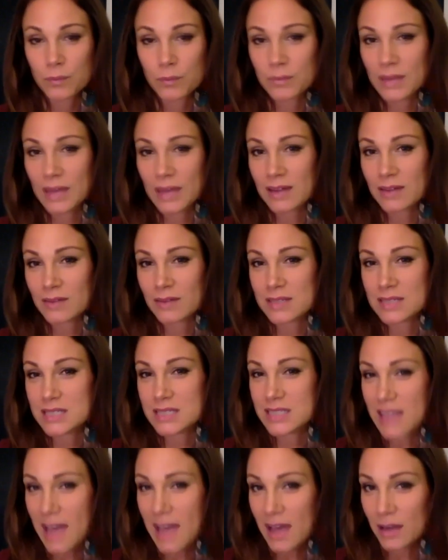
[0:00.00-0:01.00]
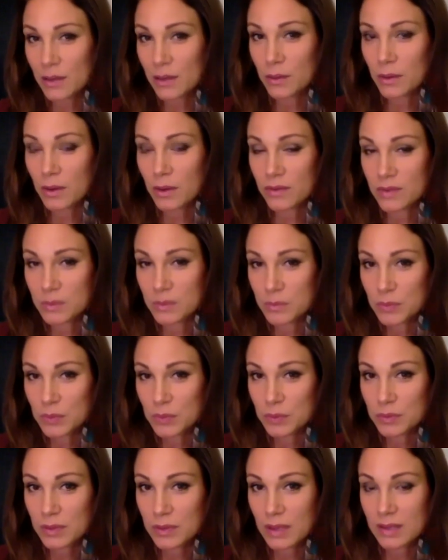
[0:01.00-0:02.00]
kind of the shadow of the moon,
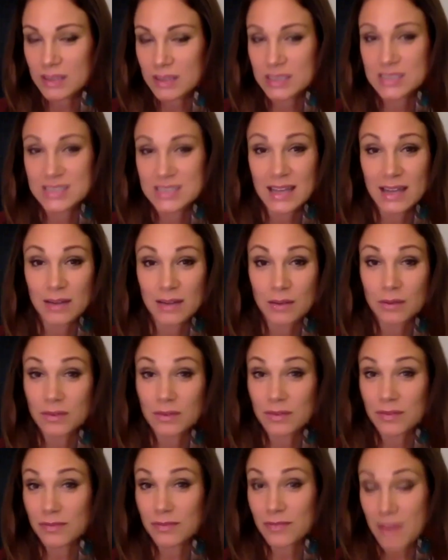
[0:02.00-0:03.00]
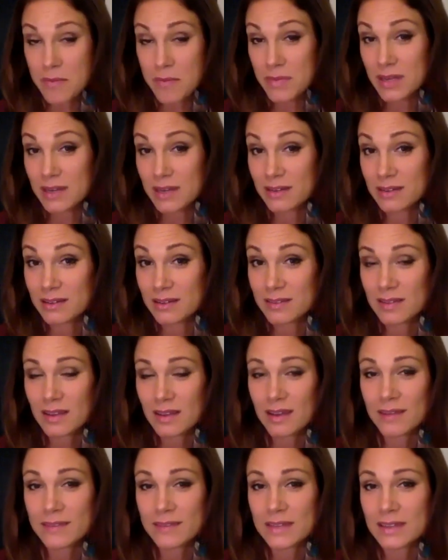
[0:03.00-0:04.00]
the shadow of the feminine
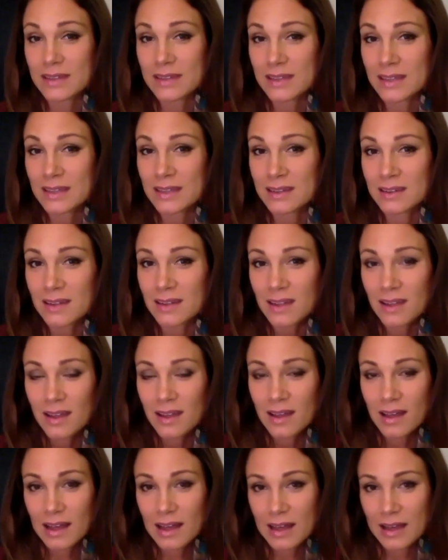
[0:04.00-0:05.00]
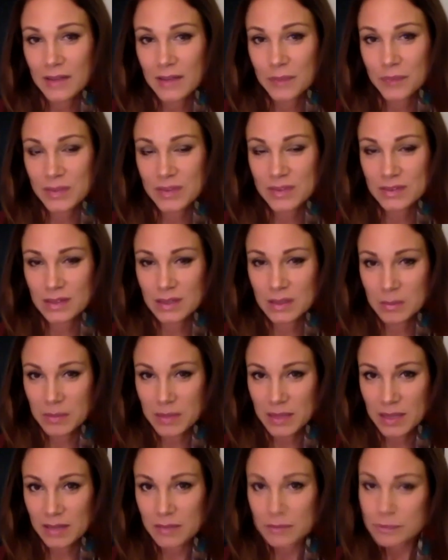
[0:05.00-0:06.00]
and the yin, is going to
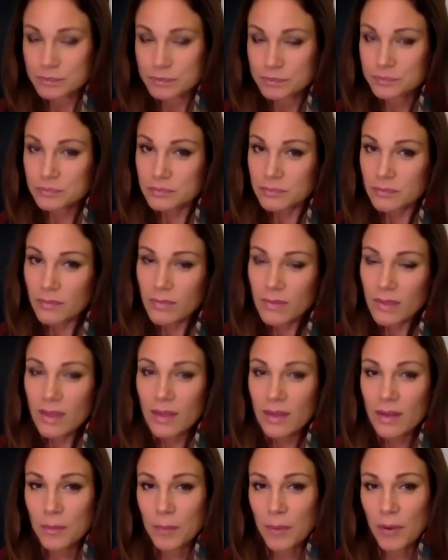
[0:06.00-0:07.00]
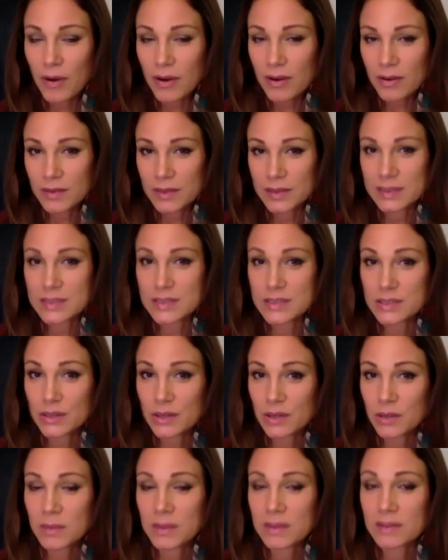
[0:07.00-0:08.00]
be part of the
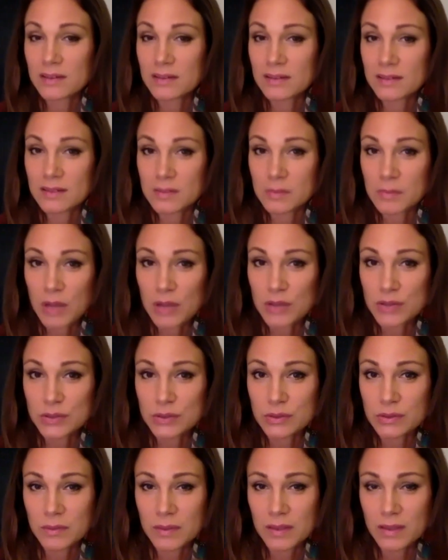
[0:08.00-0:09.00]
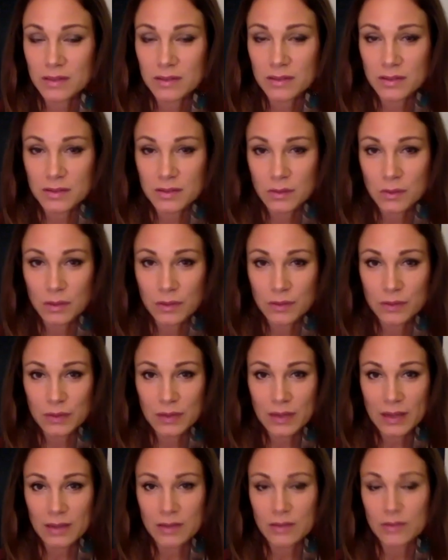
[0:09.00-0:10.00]
discernment in this module, because there's also
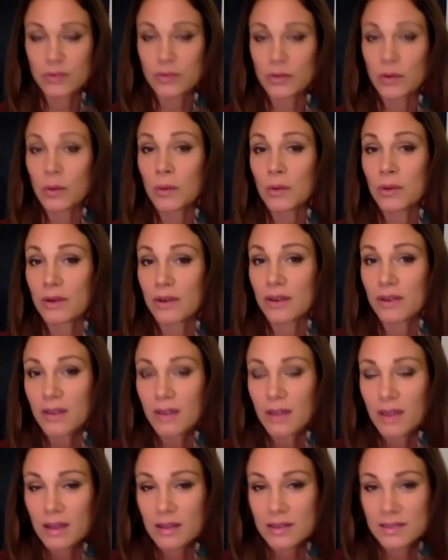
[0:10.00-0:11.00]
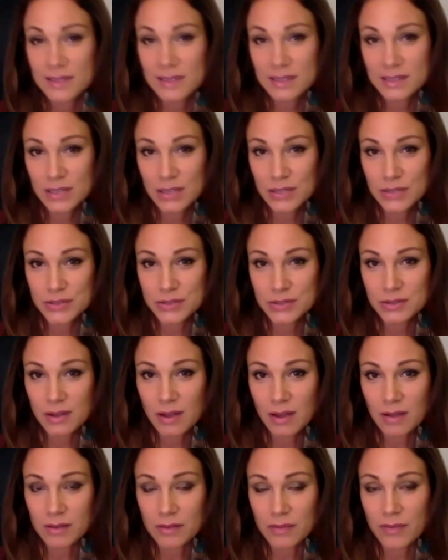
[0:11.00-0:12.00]
like a solar signature
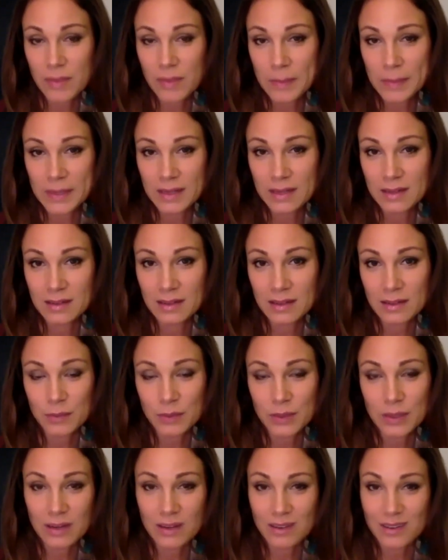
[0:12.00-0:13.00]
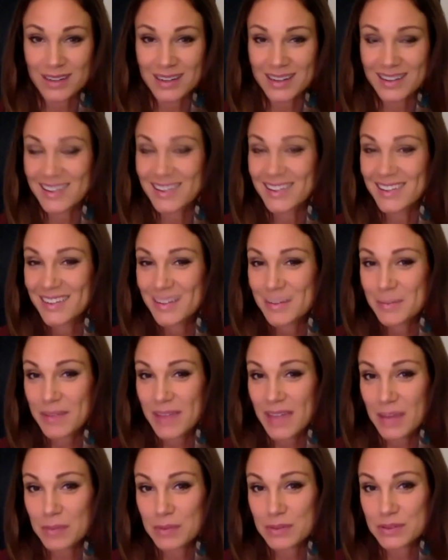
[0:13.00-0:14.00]
of the feminine that we are going to be
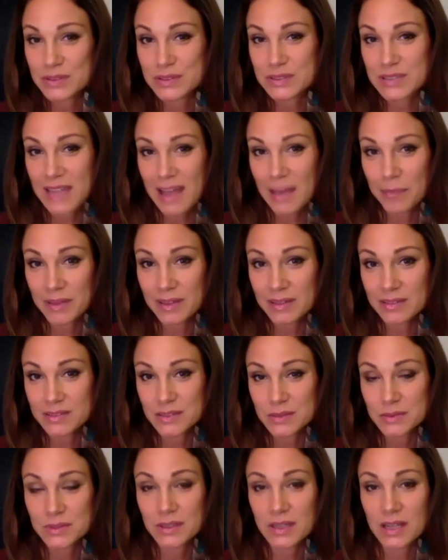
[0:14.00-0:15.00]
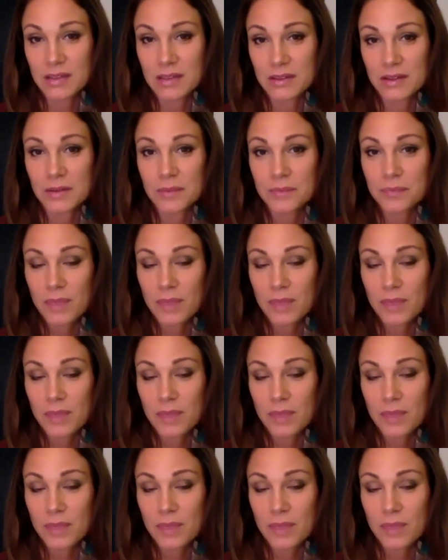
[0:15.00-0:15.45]
able to tap into together.